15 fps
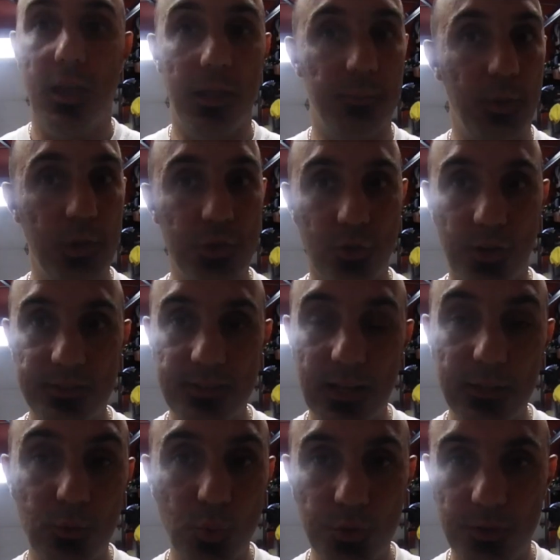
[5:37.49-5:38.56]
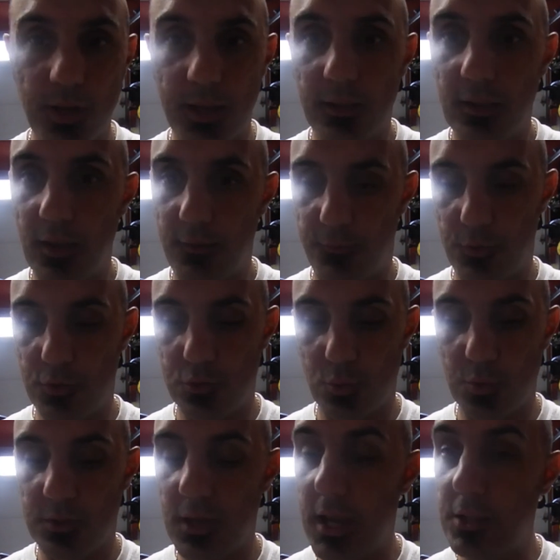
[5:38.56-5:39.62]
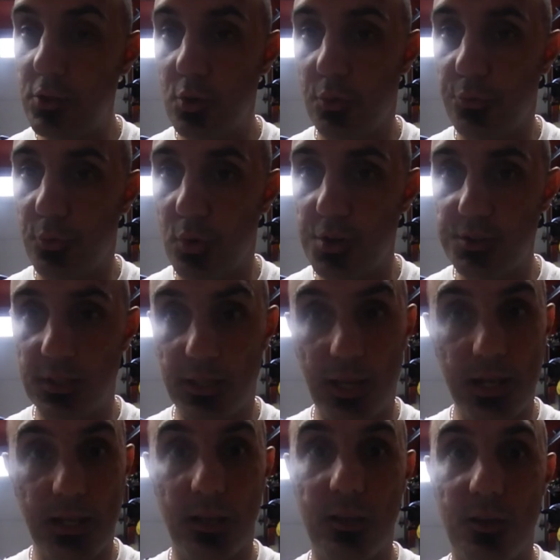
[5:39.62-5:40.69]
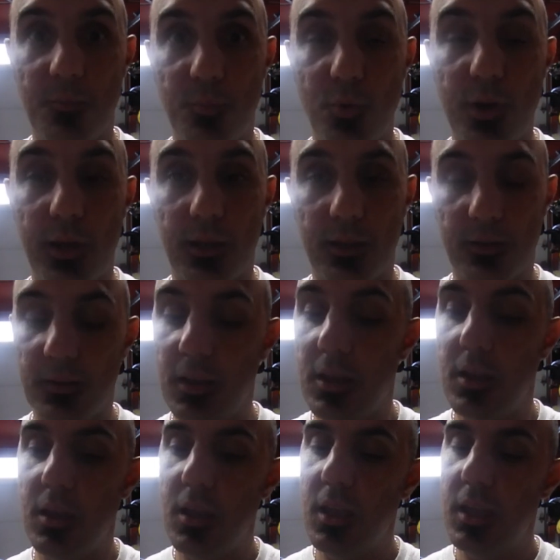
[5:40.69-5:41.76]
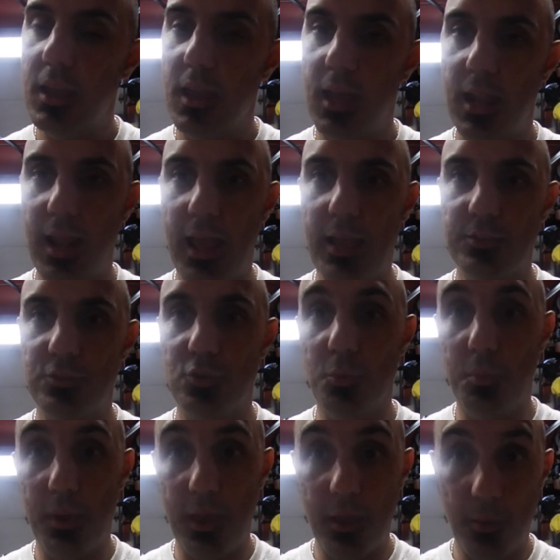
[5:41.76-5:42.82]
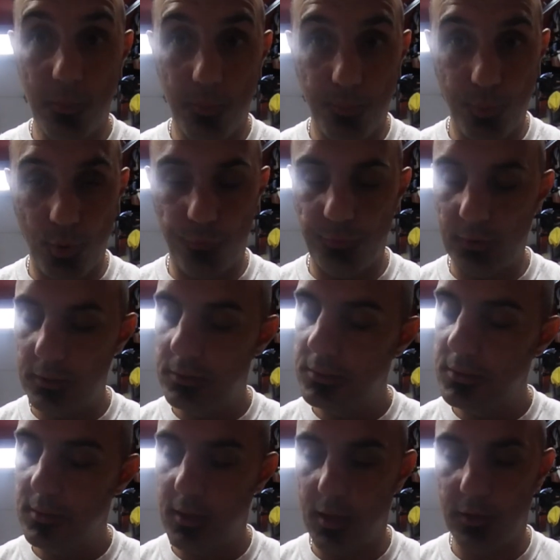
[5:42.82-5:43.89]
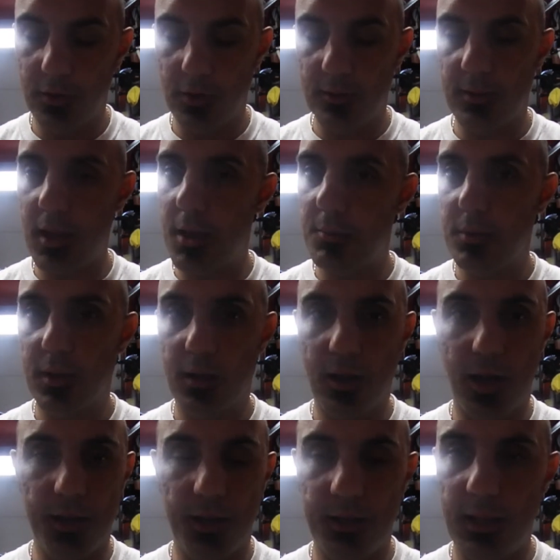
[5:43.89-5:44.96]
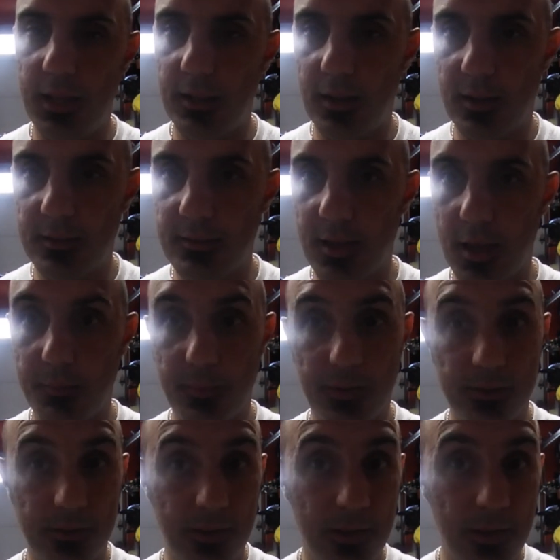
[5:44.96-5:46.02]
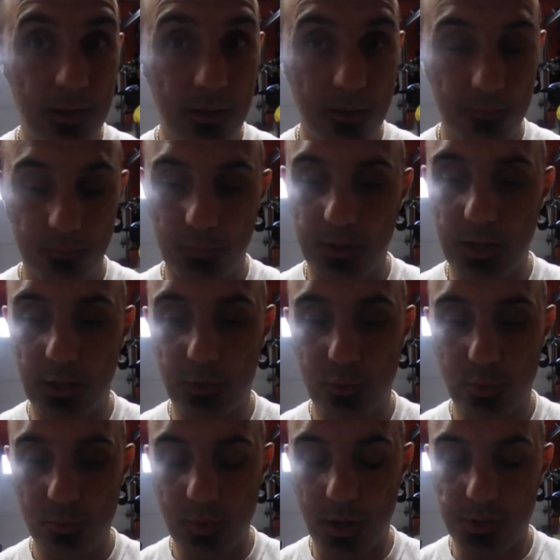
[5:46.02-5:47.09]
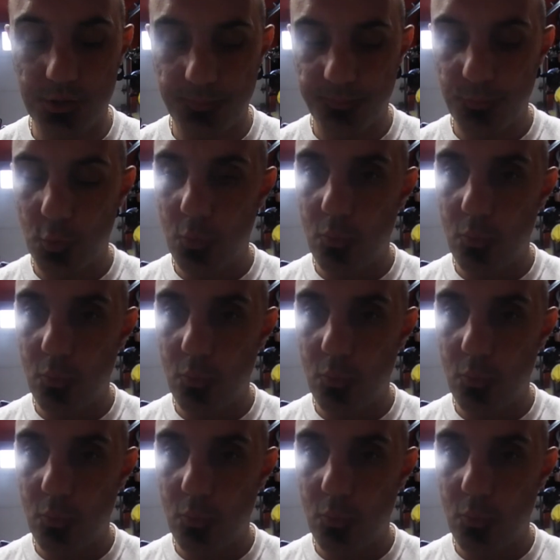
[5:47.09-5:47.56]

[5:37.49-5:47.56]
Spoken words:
And make sure it's not too tight. If it's too tight, you're forcing and it can break. It has to be perfect. Take your time. Cut an 8 at a time, but not too much.